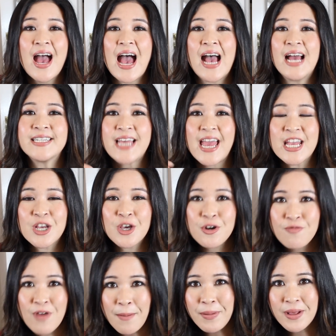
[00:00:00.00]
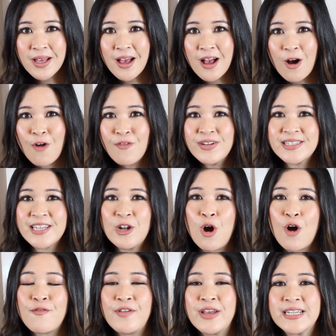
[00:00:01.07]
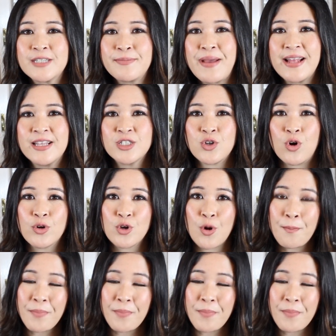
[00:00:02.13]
and a good replica. Obviously a lot of it depends on your